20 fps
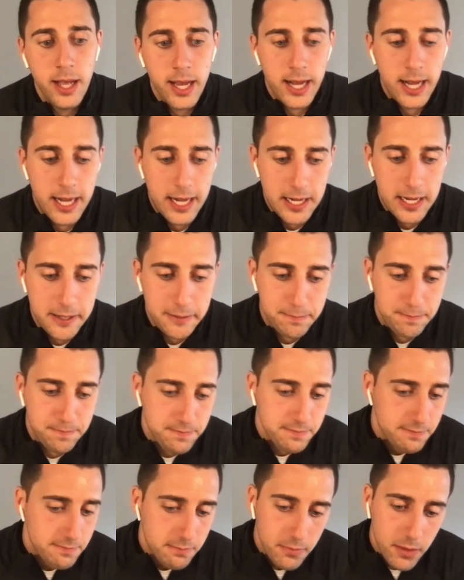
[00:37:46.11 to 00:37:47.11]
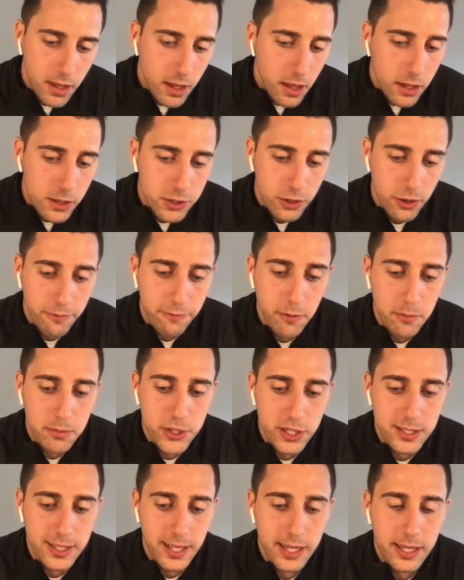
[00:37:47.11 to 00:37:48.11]
Um, so from
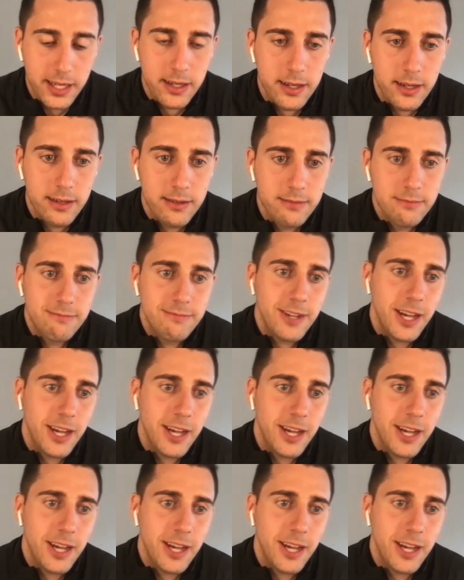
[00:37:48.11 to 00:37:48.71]
just like a